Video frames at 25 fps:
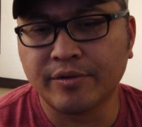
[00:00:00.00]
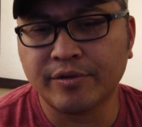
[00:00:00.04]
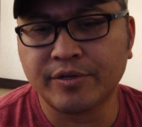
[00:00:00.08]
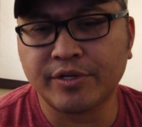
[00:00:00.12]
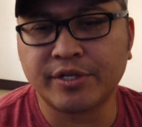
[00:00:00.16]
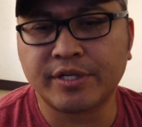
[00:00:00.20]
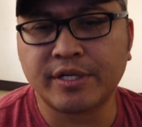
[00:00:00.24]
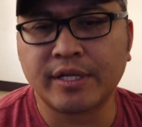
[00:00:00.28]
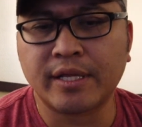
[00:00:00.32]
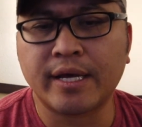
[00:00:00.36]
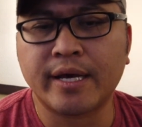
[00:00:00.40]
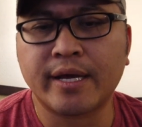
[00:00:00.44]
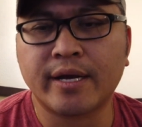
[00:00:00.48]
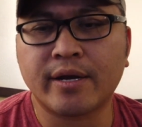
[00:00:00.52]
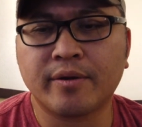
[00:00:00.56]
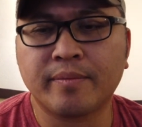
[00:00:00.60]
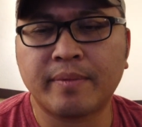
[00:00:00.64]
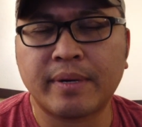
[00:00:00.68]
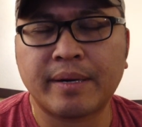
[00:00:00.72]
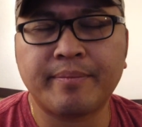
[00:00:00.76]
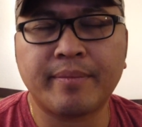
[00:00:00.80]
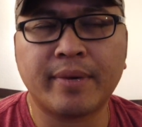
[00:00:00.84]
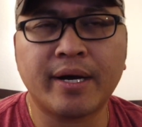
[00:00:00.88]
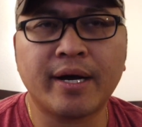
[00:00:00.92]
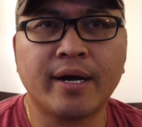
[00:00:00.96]
just a lot on
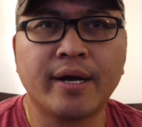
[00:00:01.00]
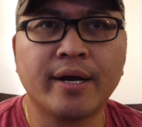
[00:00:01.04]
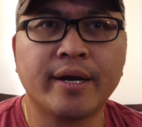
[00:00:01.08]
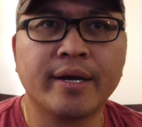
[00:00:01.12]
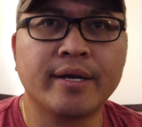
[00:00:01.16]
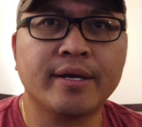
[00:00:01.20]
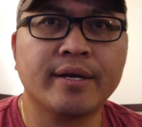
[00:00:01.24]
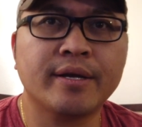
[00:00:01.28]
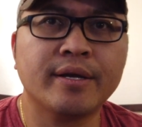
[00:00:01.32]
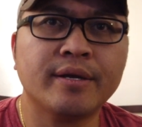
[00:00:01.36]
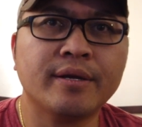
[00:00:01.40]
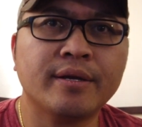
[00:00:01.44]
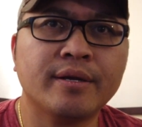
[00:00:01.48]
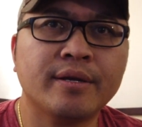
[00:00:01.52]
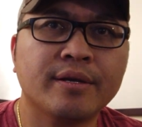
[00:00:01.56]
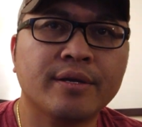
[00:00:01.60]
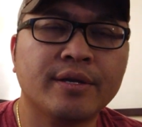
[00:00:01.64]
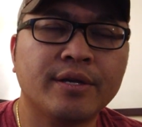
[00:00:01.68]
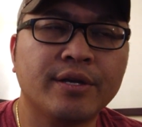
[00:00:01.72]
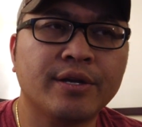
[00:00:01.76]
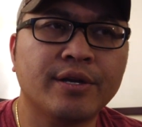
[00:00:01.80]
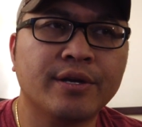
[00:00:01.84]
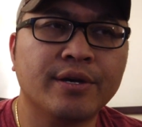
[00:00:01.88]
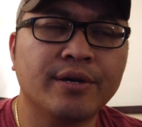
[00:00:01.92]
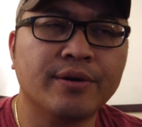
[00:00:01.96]
my mind,
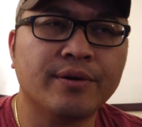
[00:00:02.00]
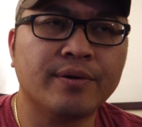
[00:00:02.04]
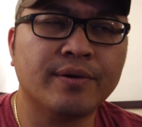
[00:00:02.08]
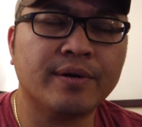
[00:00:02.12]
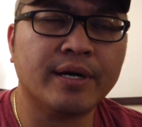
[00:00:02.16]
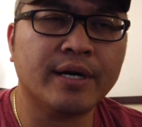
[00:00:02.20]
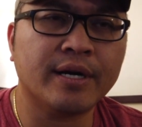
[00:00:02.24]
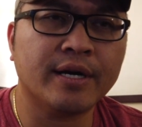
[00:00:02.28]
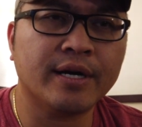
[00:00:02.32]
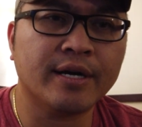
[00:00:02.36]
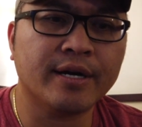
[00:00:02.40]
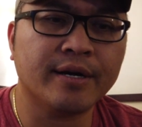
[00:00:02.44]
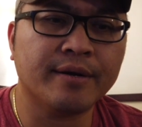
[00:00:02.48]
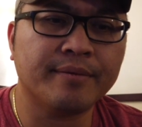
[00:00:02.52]
you know.